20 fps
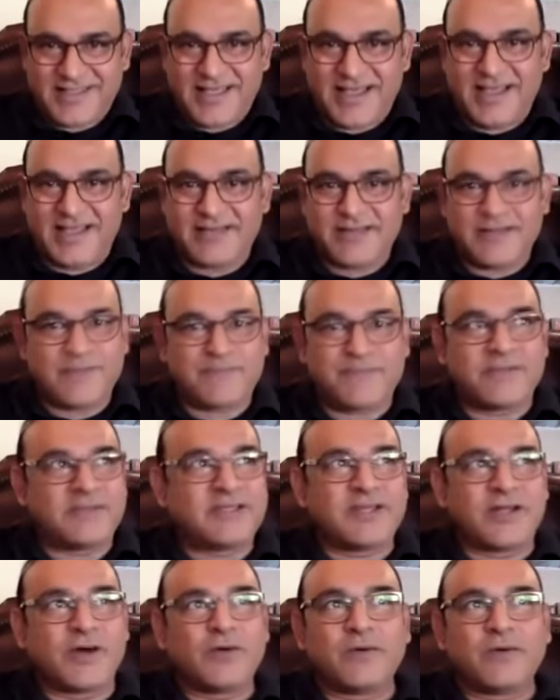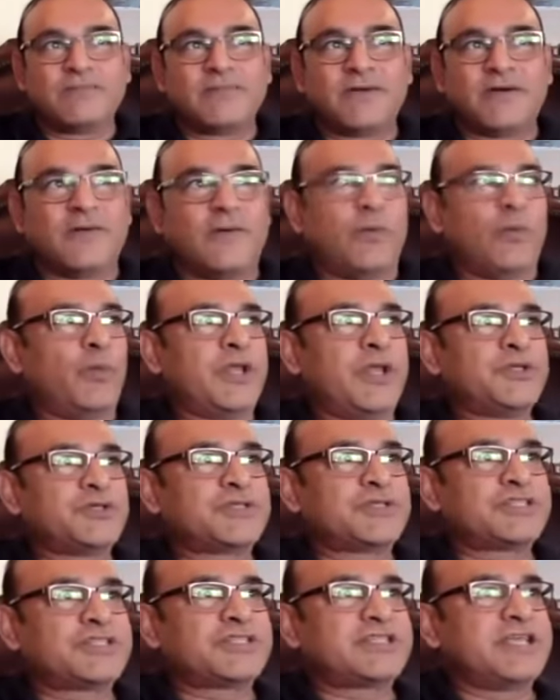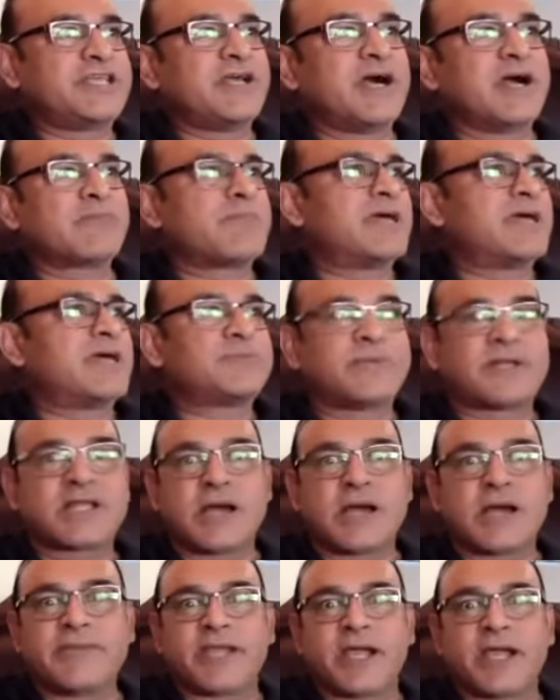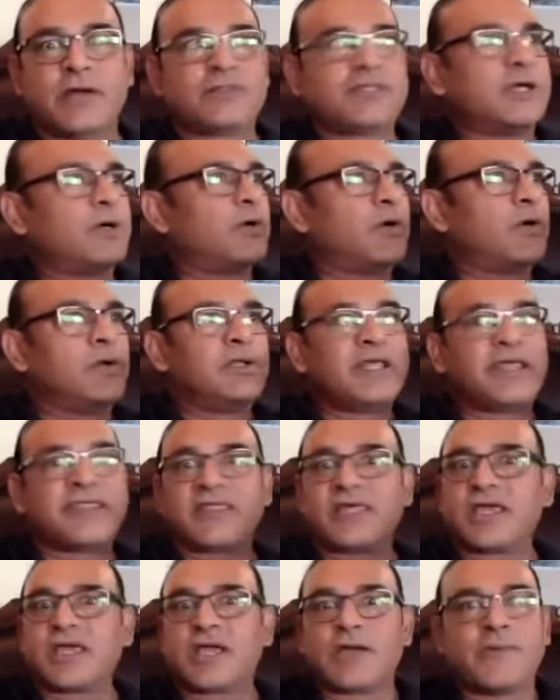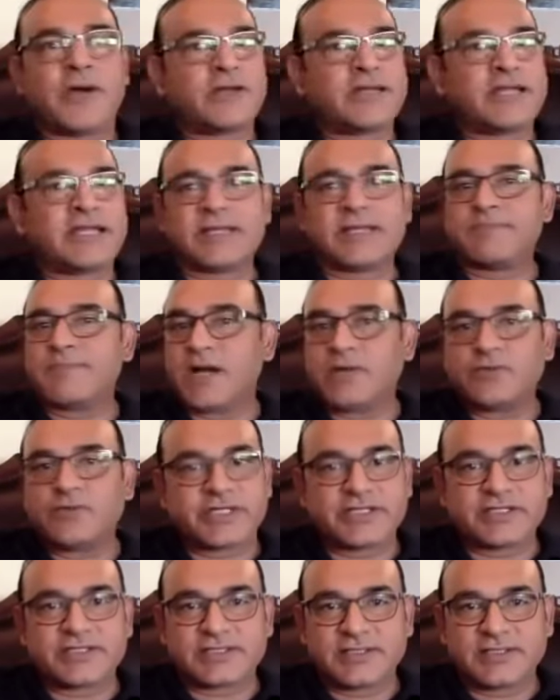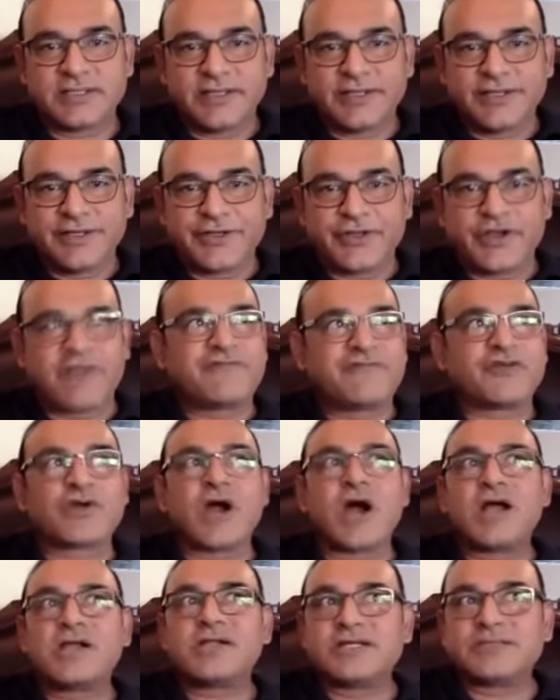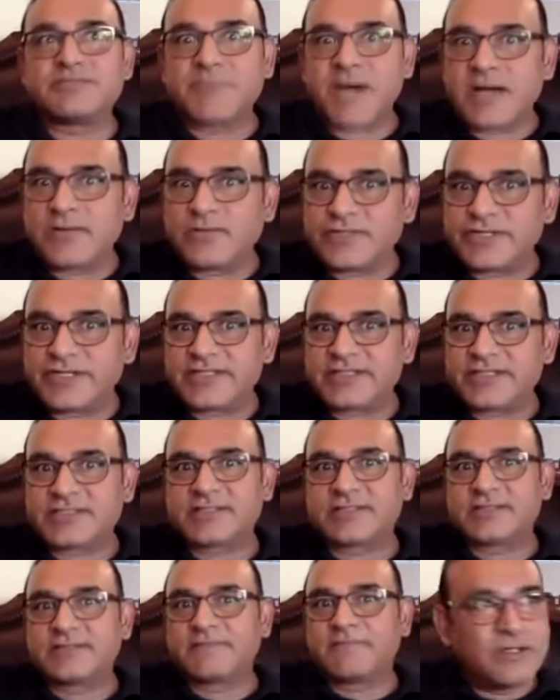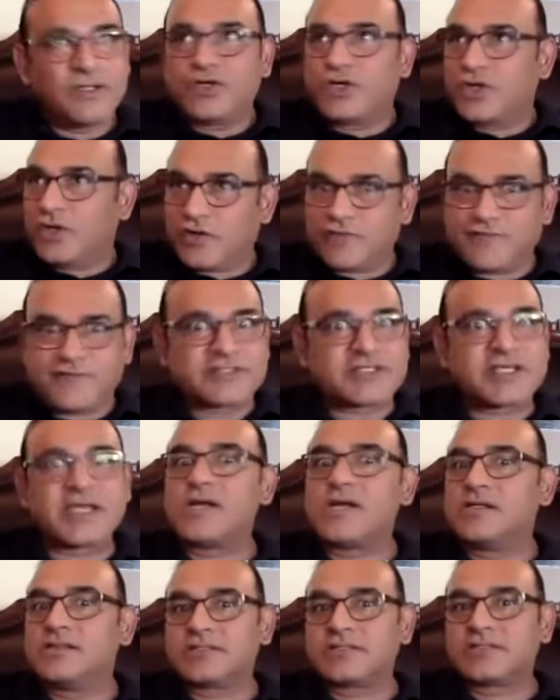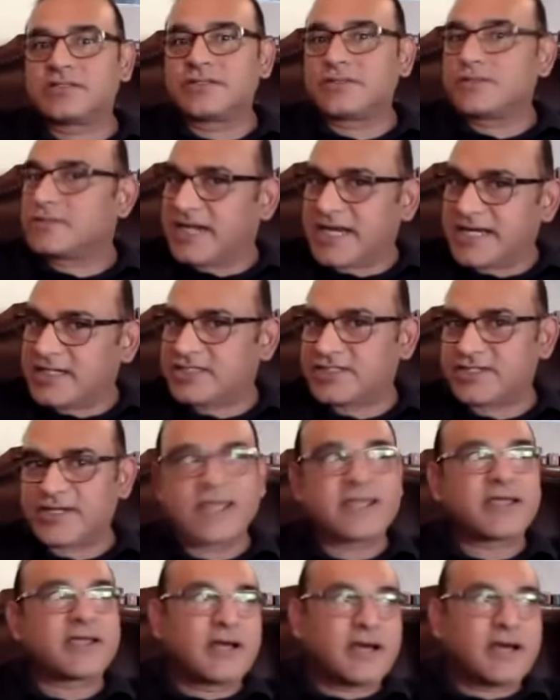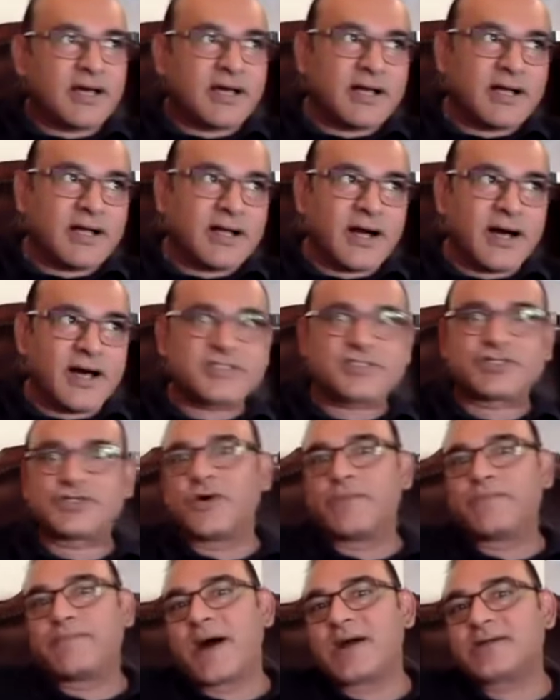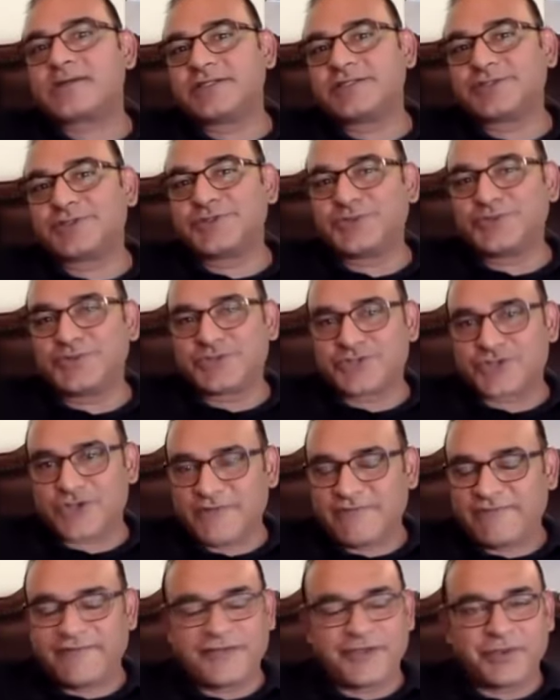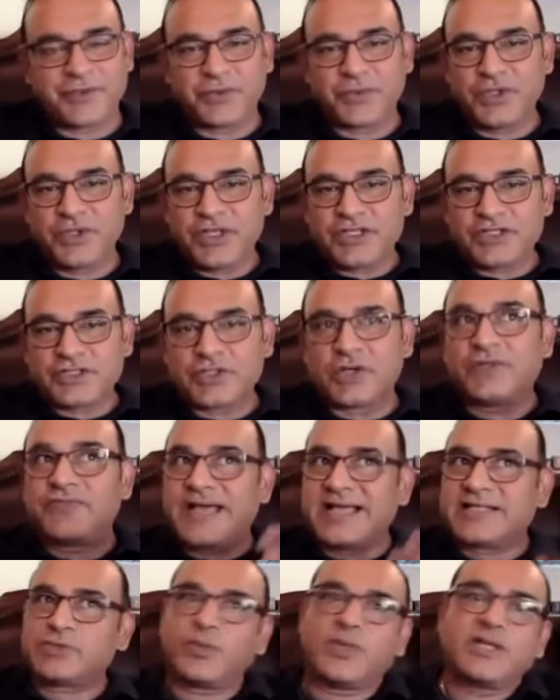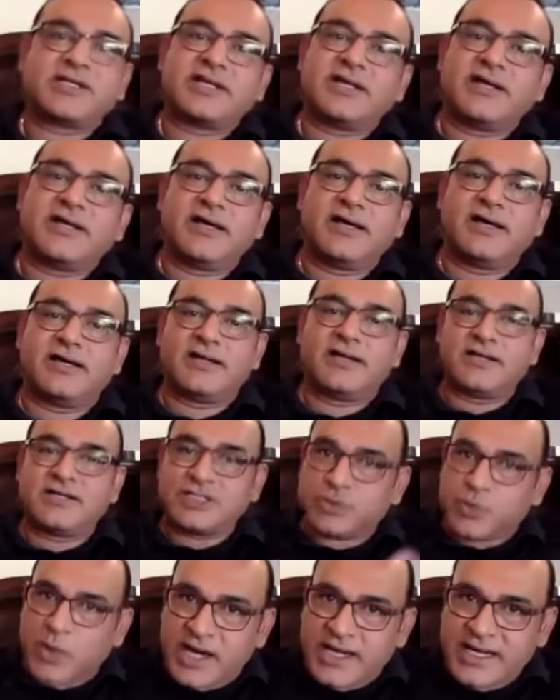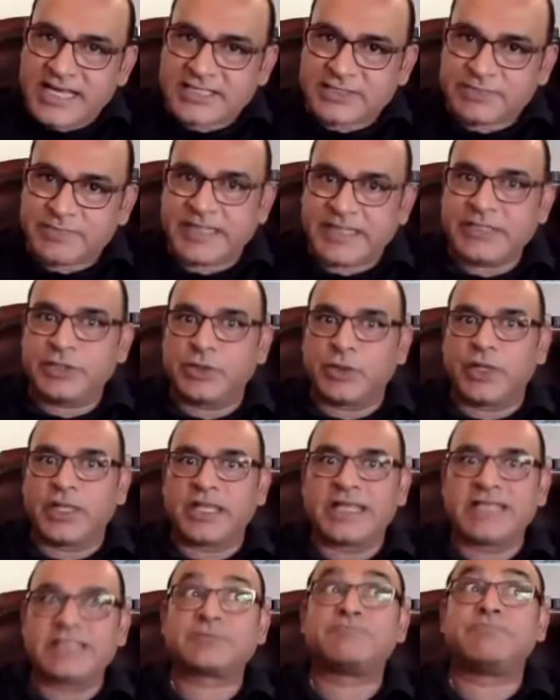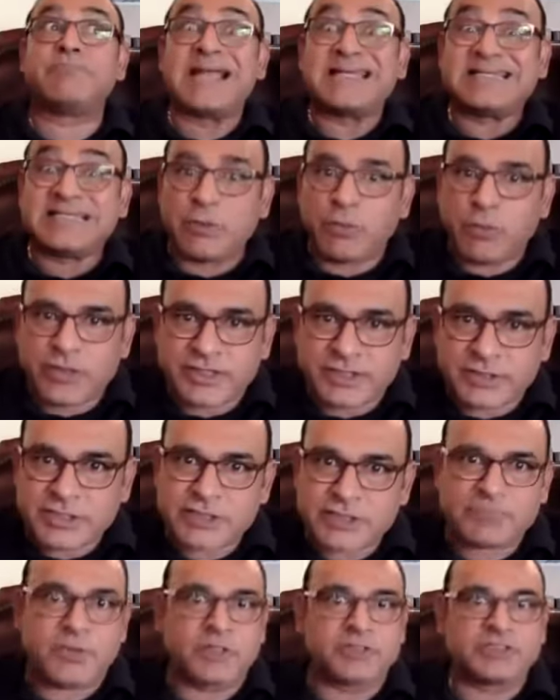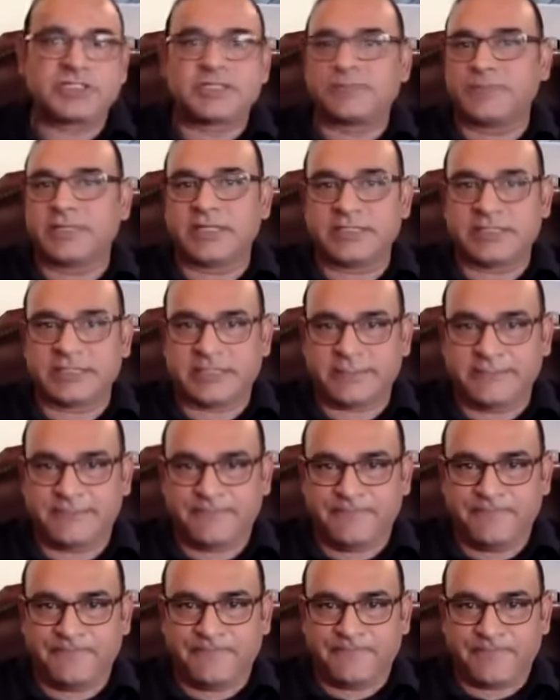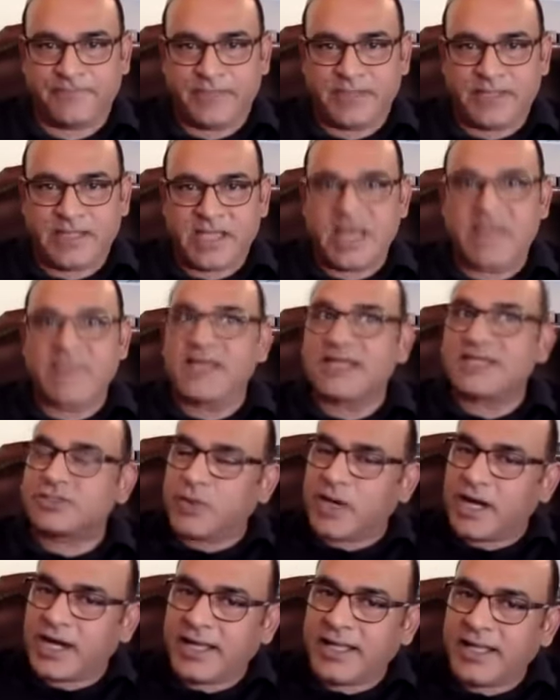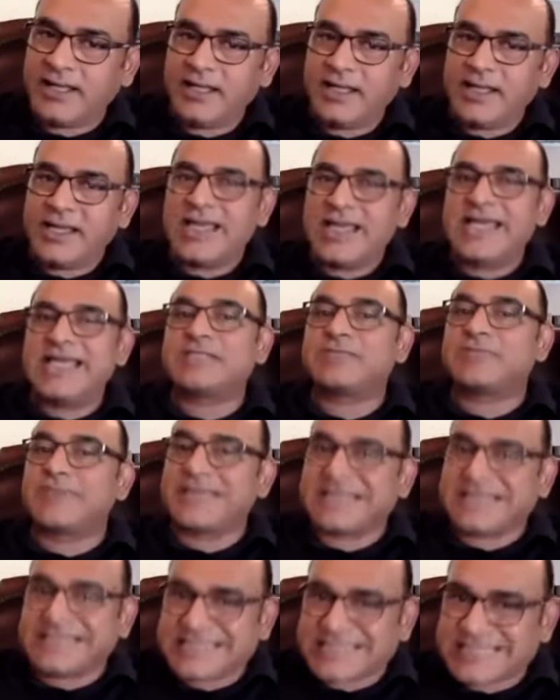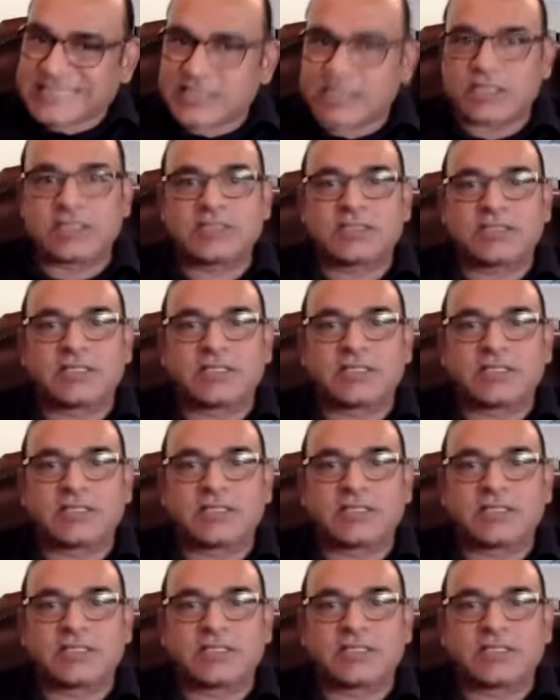And when you see young batsmen coming out, they're only thinking about hitting boundaries. If you can't hit boundaries, look for singles, rotate strike, ask your partner to do the job for you. So that's what Rizwan has been doing. He's batting with the responsibility. And that's why he's been consistent.